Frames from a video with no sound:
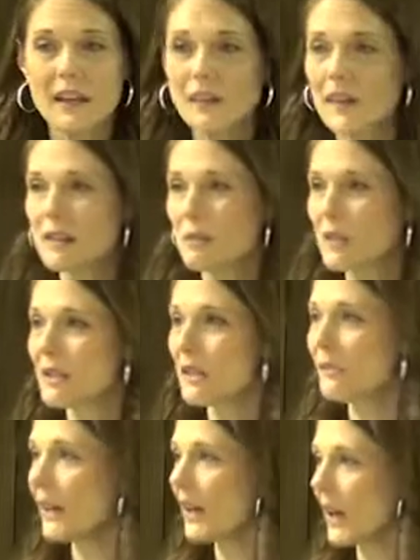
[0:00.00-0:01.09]
in this
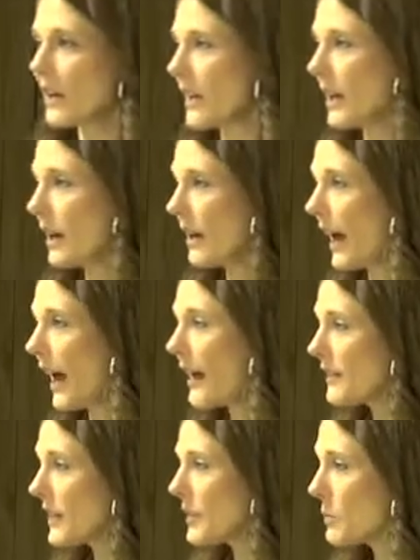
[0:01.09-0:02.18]
specific area at
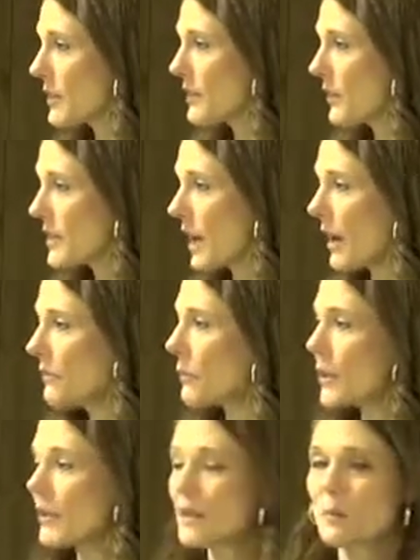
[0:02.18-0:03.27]
this specific time
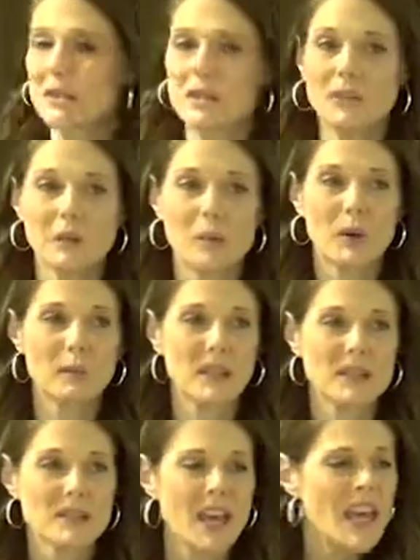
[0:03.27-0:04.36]
for this specific
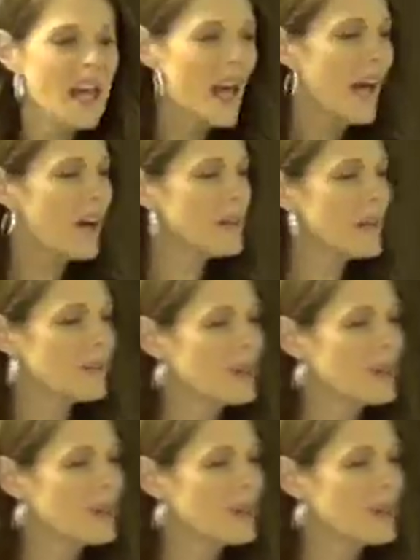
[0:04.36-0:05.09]
purpose. How many of